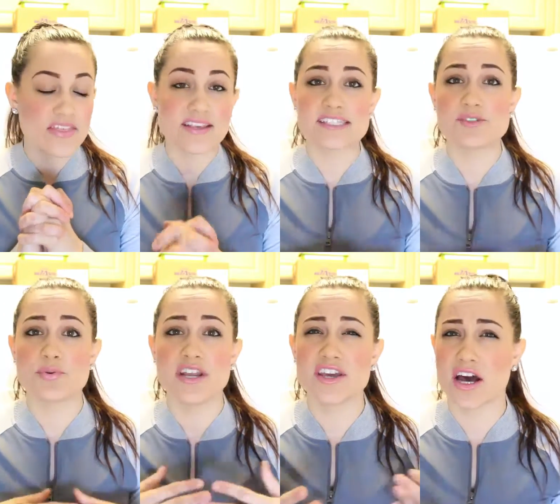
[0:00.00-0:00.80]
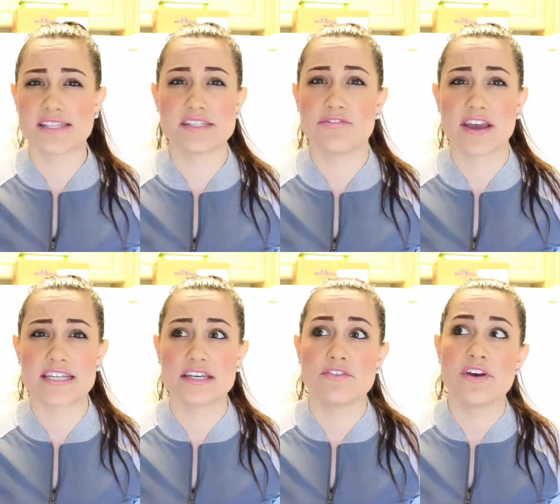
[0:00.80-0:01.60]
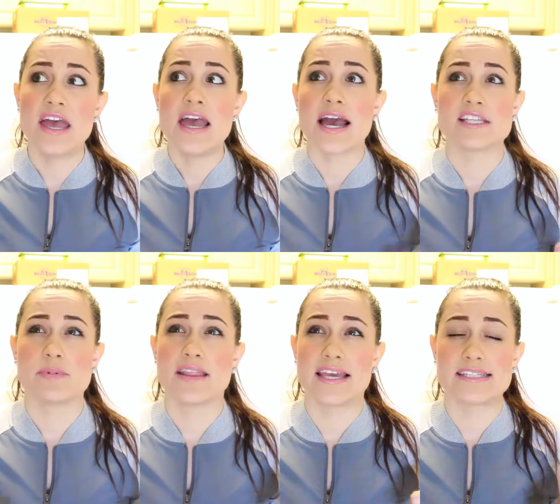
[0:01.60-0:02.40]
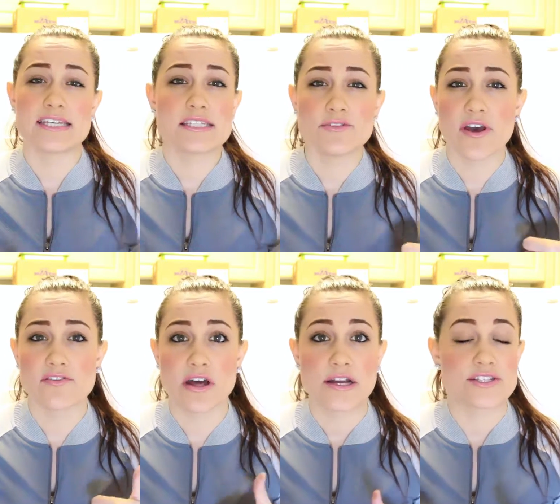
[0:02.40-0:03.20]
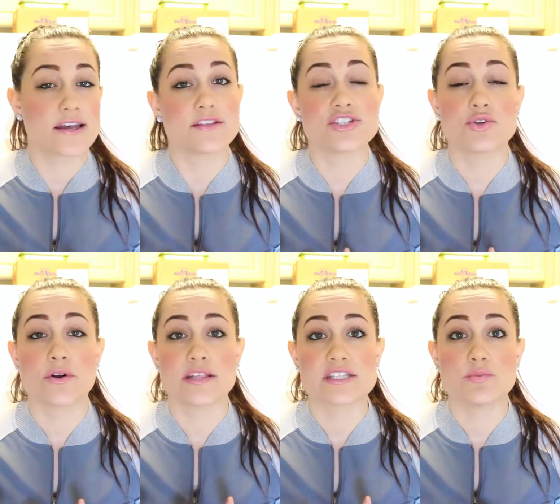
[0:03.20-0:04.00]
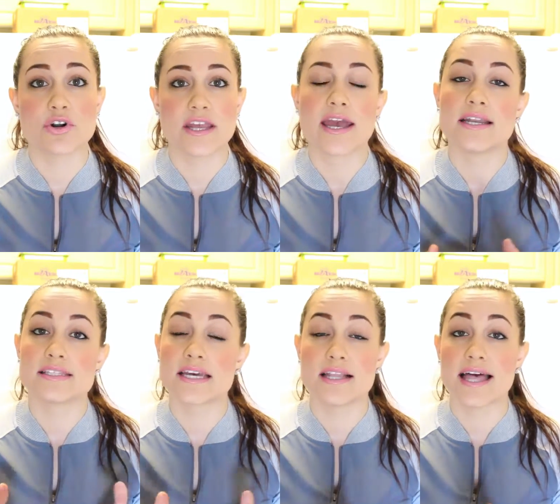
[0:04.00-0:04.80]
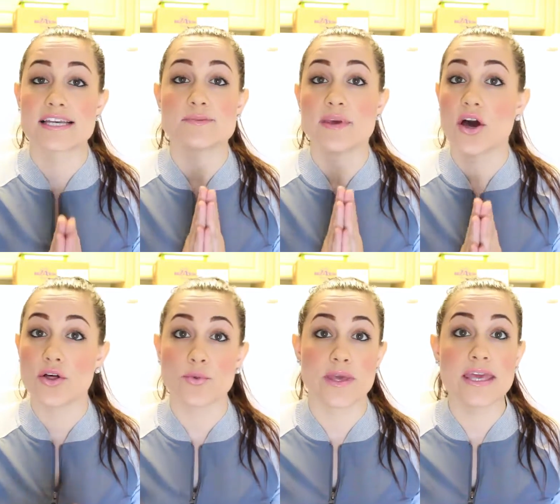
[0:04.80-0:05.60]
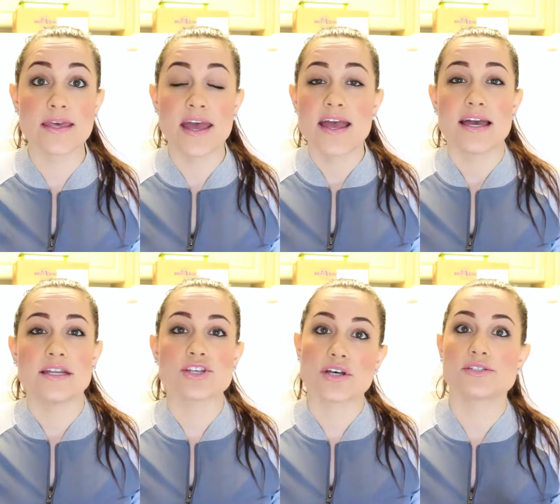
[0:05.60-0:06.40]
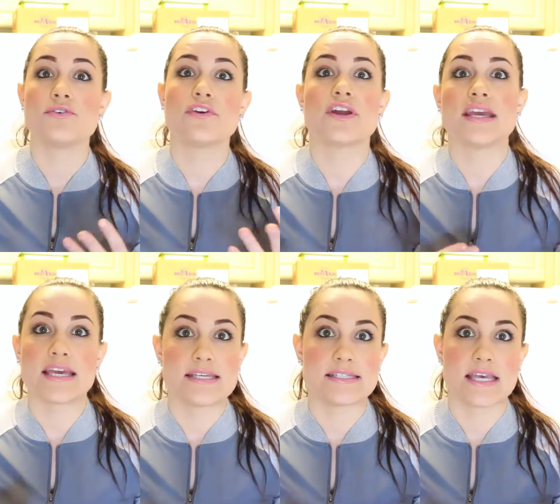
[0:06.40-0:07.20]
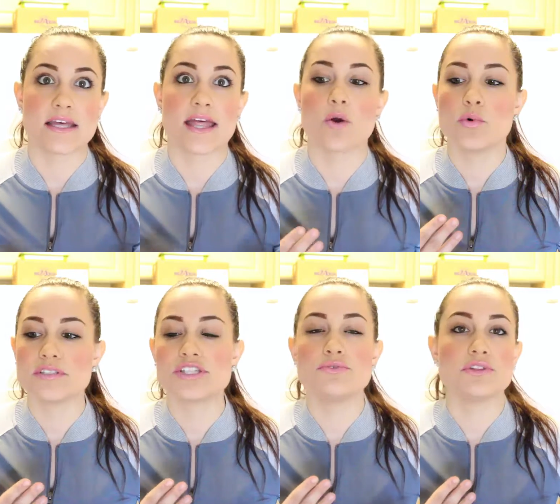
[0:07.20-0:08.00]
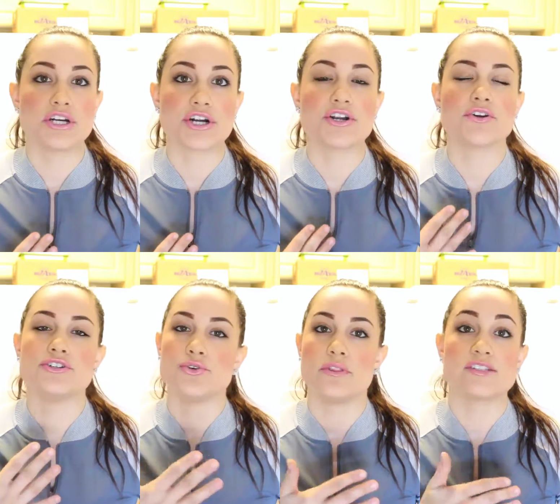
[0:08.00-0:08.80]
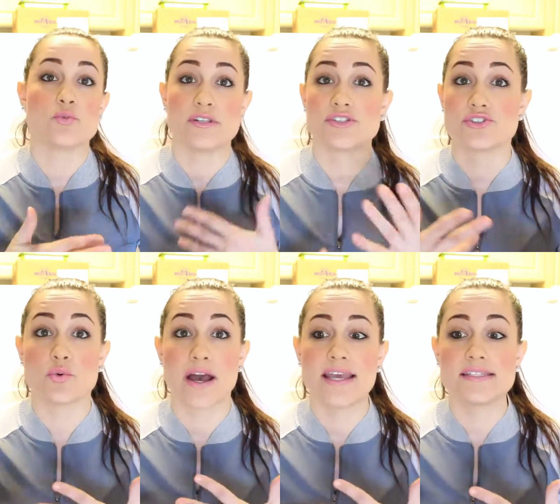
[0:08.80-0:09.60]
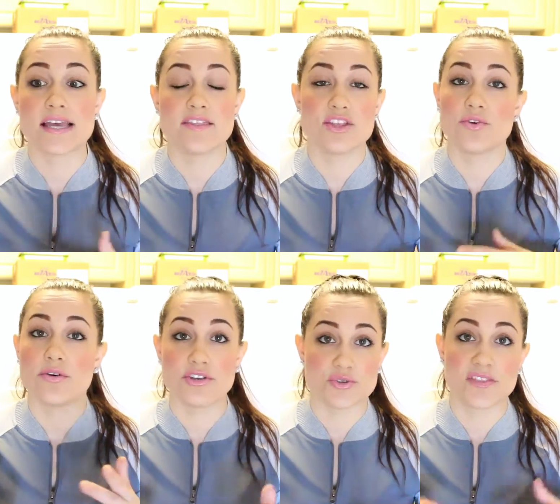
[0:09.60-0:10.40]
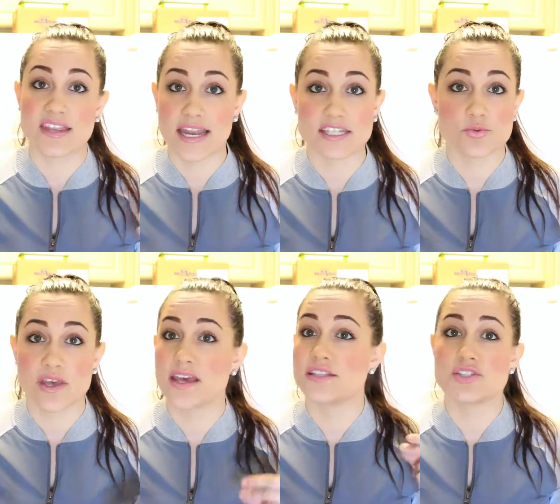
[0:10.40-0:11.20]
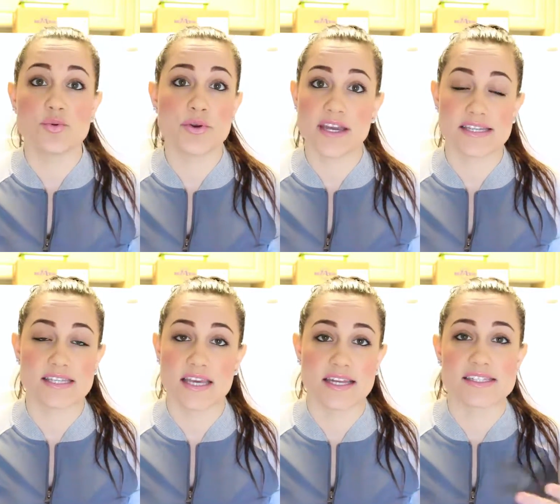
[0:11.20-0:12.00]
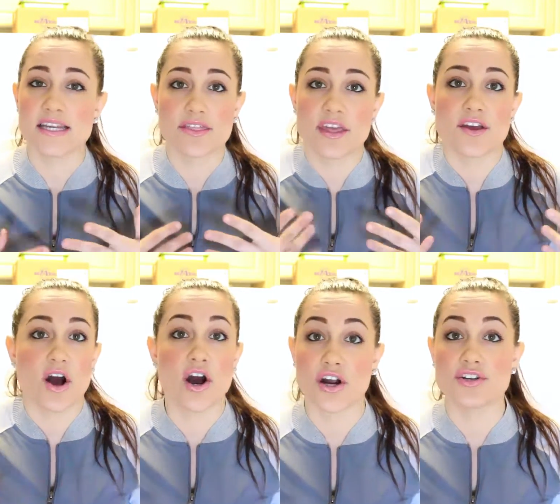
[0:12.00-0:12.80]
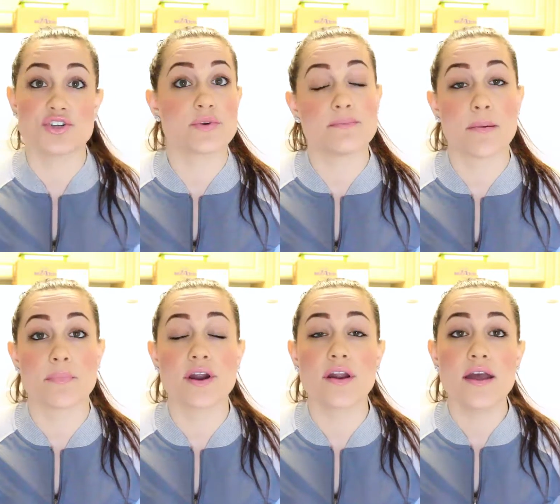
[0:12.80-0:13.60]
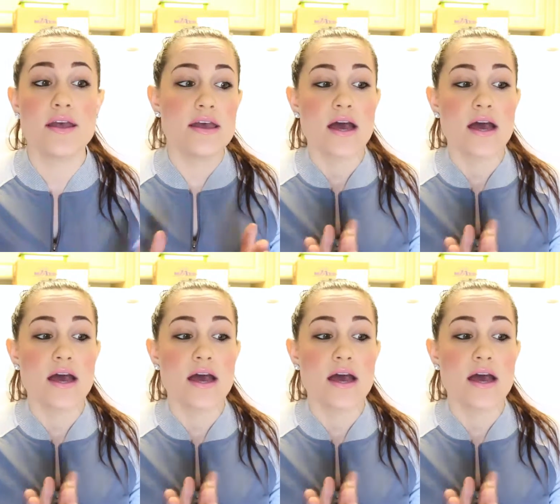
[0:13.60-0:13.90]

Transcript: This is pretty cost effective. I spent like $65 at the store this morning and it's gonna last me all week, and it's also very easy. Like once you learn or do this once or twice and then you go to do it the next week, it's super easy. It's nothing hard to remember.